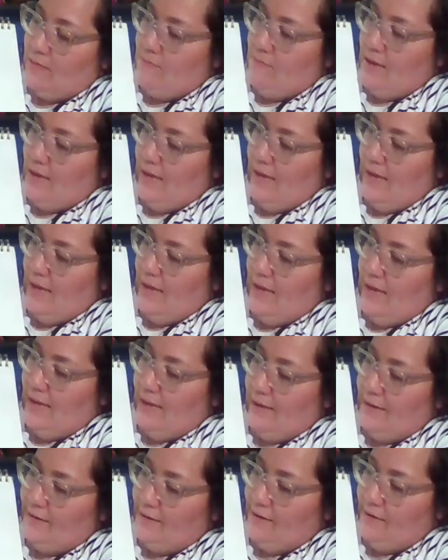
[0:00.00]
make a
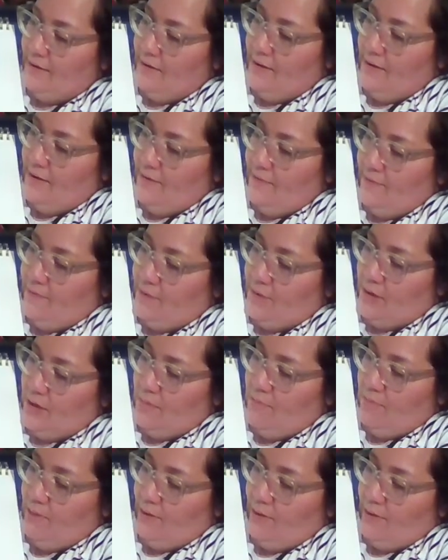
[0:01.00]
head for our
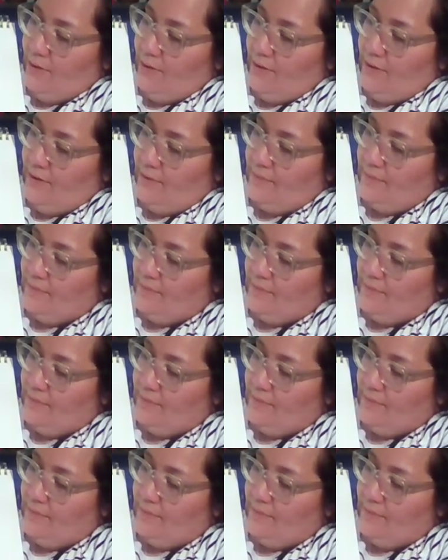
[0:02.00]
bird.